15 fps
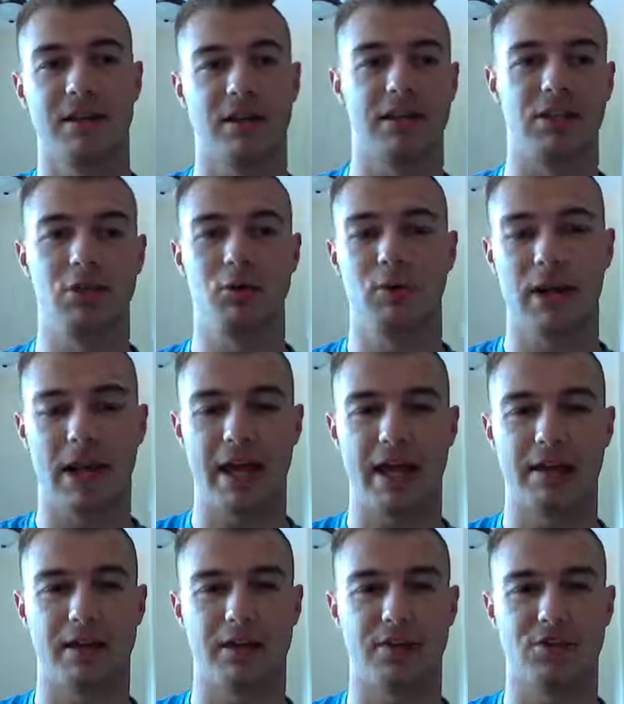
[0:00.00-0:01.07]
you would add
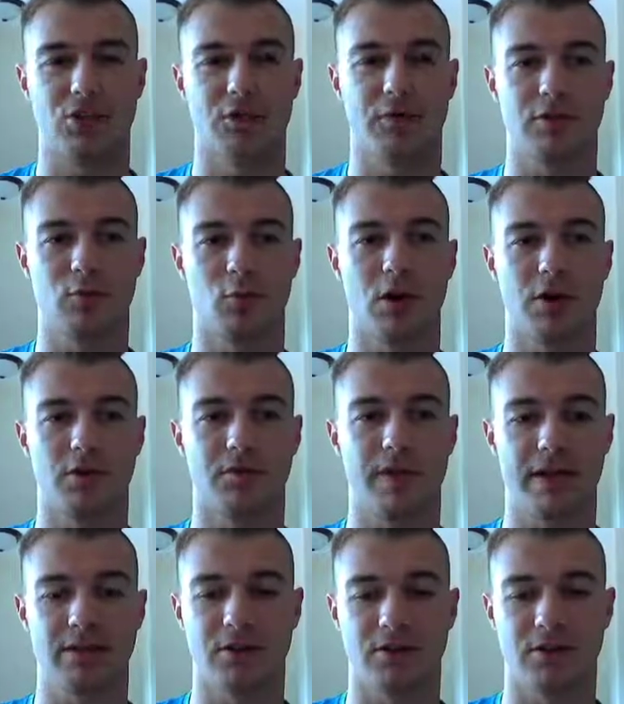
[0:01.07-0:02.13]
a surface water
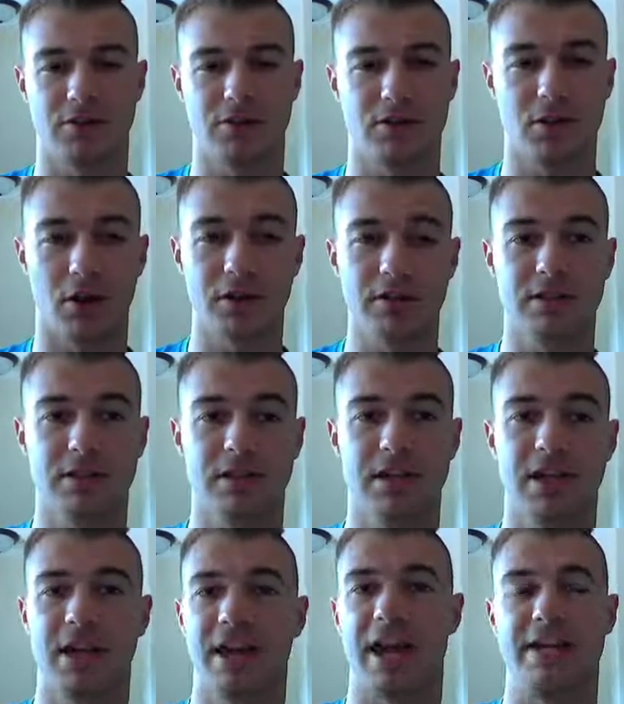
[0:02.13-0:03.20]
vector to start
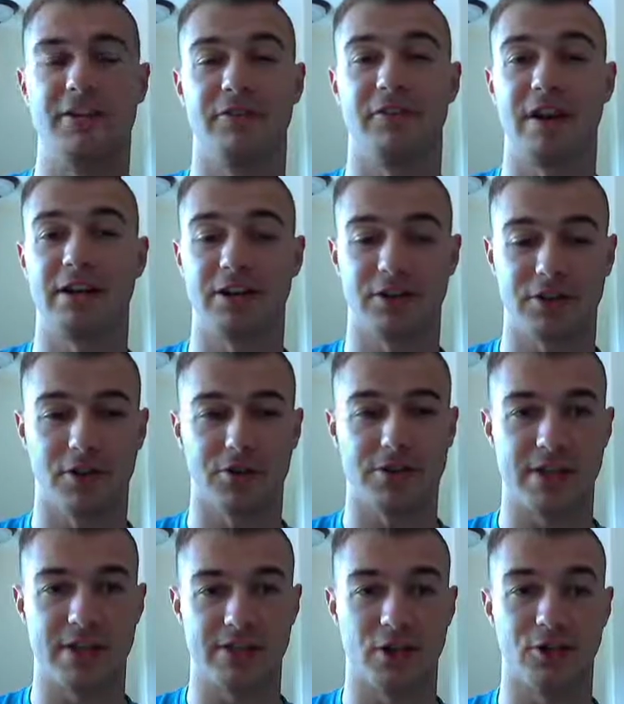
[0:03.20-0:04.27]
and define it
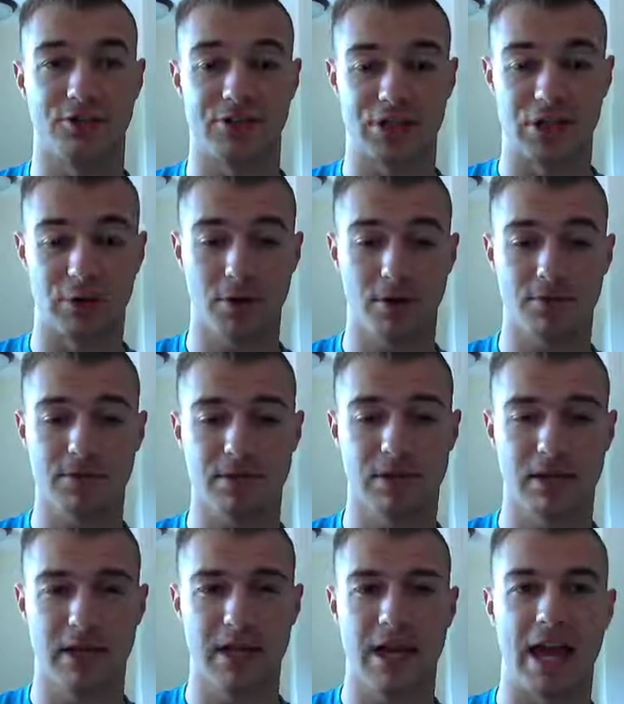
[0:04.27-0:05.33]
as all zeros,
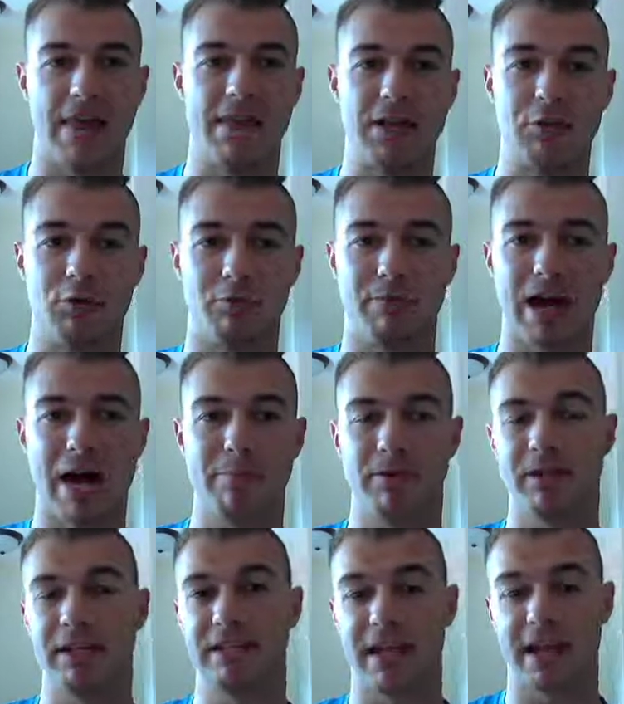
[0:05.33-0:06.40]
and then you would
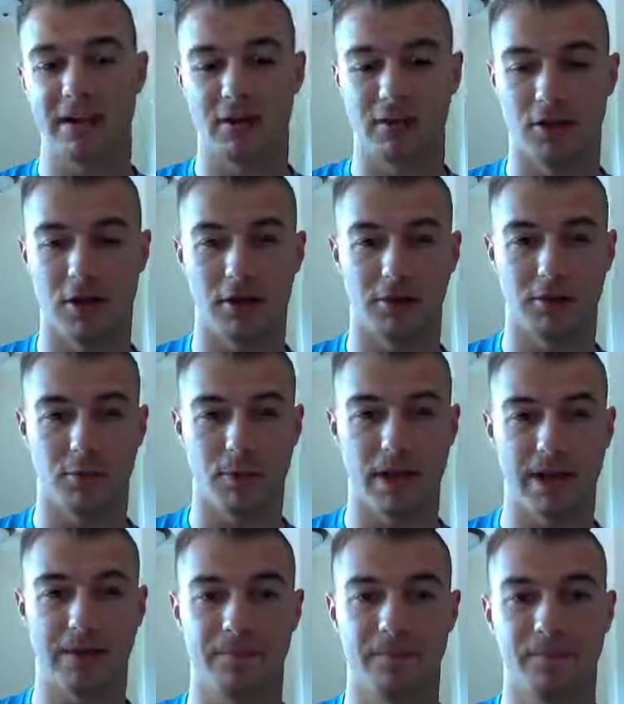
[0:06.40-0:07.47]
populate that along the
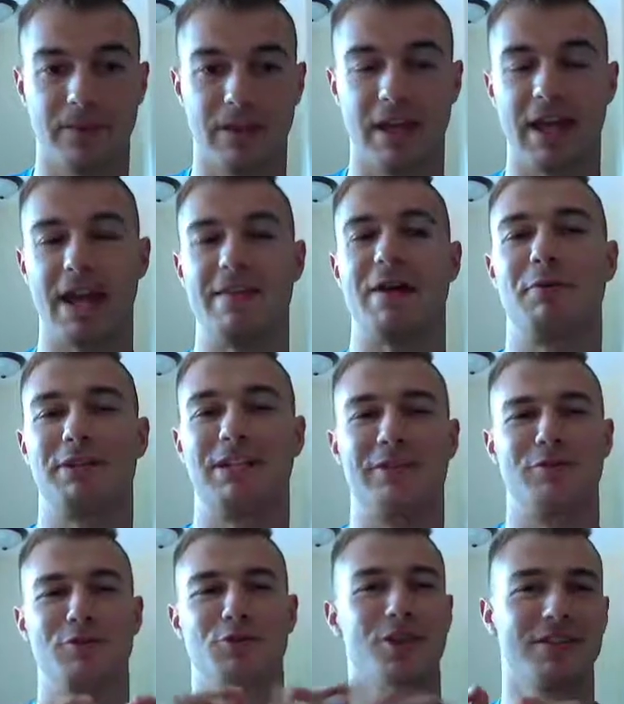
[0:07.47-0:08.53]
way. And that would give
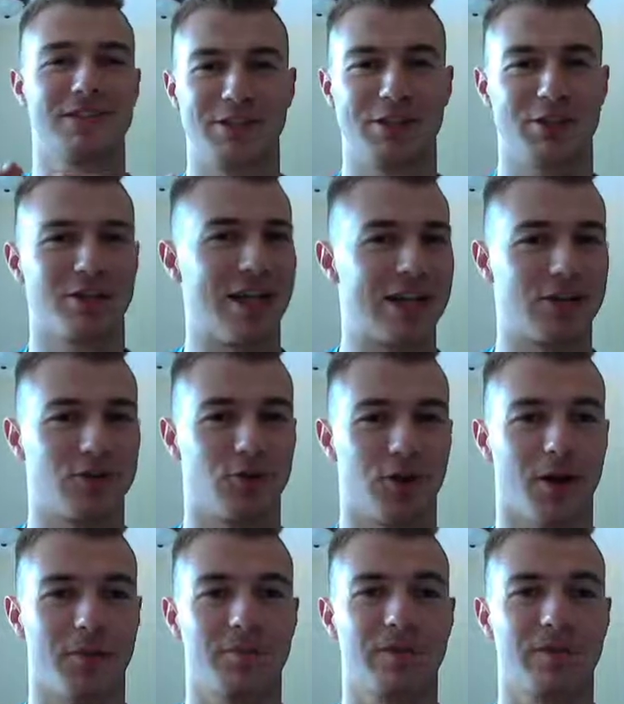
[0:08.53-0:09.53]
you just a little extra